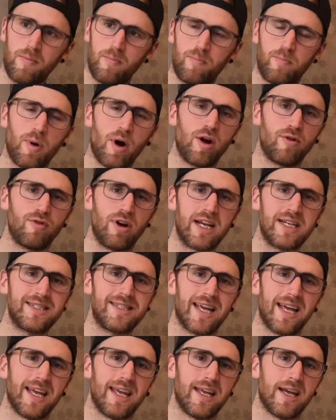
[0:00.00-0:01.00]
by race
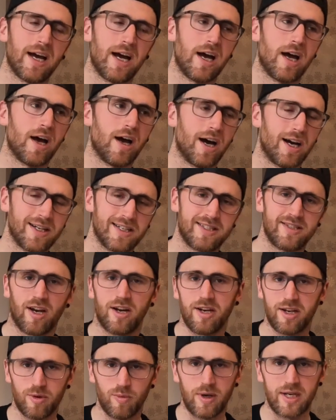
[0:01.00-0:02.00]
day, I
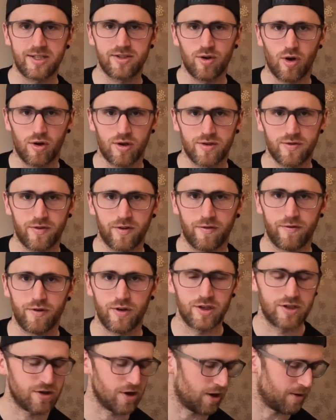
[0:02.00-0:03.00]
decided to wear socks for the
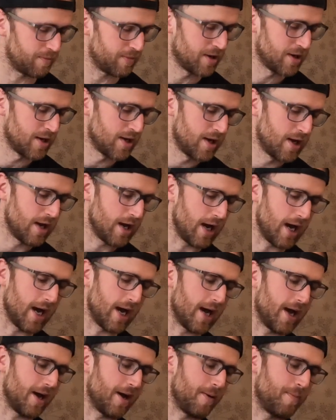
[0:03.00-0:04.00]
first time,
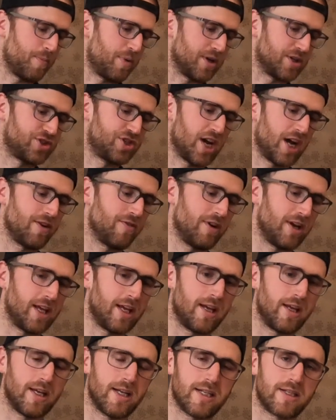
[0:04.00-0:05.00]
but
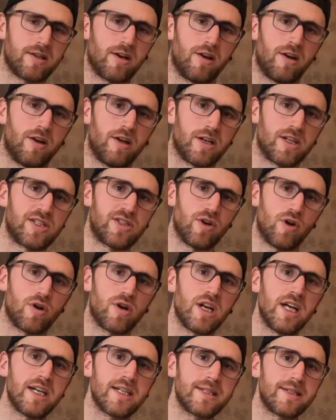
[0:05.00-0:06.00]
generally it's kind of like
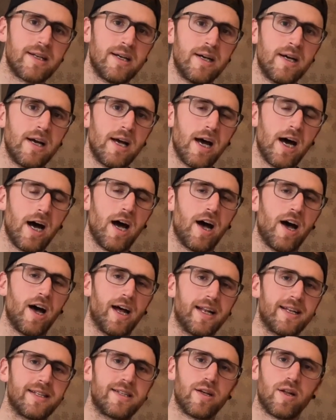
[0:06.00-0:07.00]
sockless
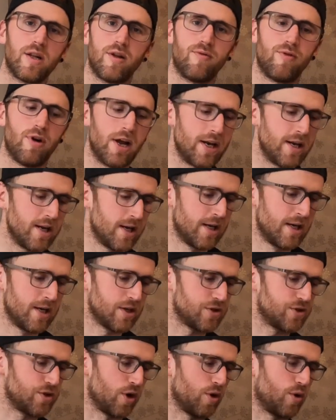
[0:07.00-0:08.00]
until the run.
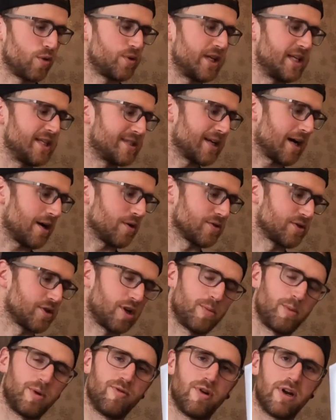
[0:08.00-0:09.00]
So these towels are
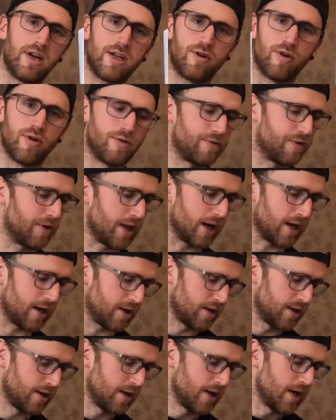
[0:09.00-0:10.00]
going to be really good for that.
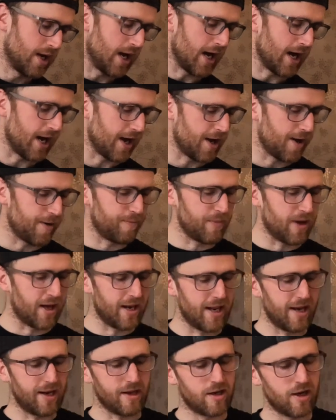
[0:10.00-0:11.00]
And
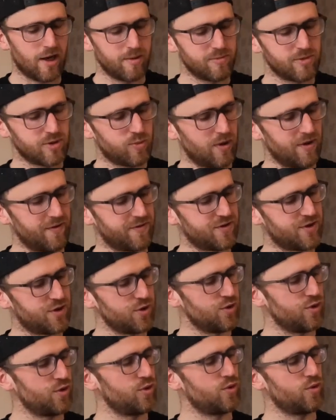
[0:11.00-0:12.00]
then it comes with
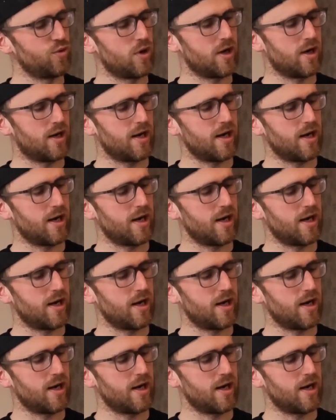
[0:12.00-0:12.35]
two